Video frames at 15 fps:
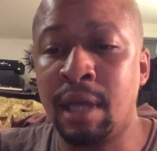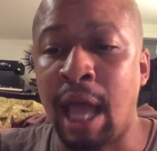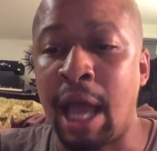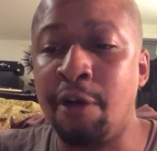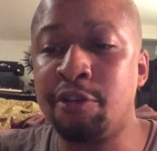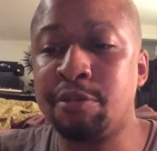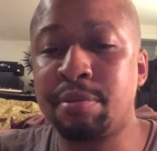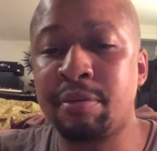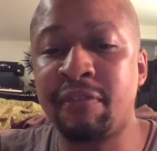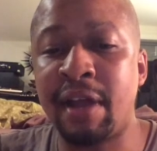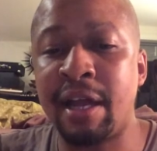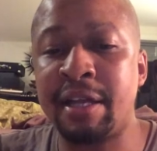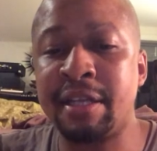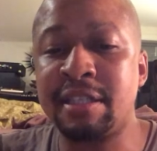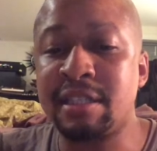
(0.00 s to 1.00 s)
I was
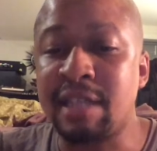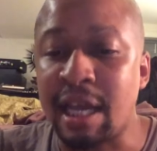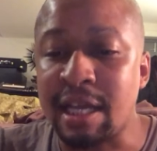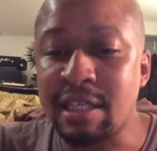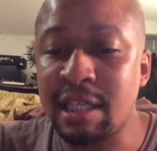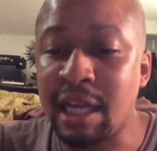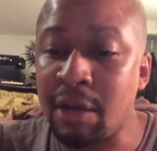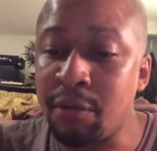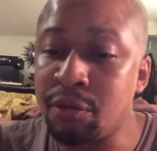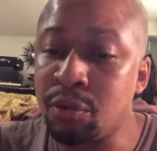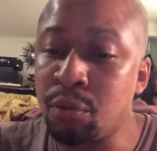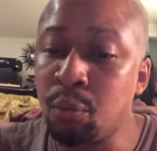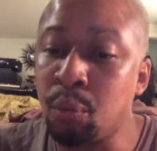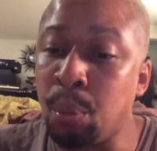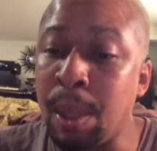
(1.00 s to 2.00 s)
provided texts that I
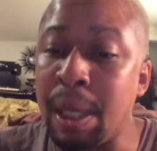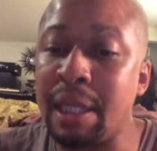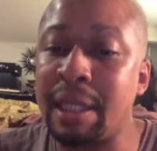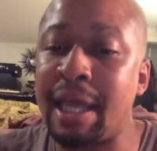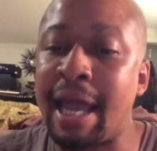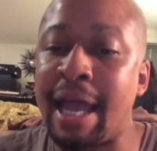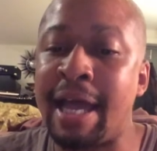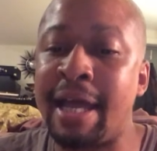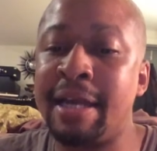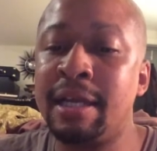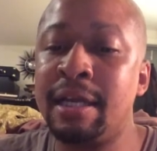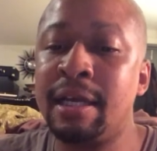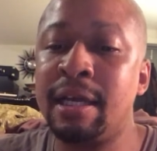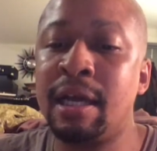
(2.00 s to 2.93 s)
really had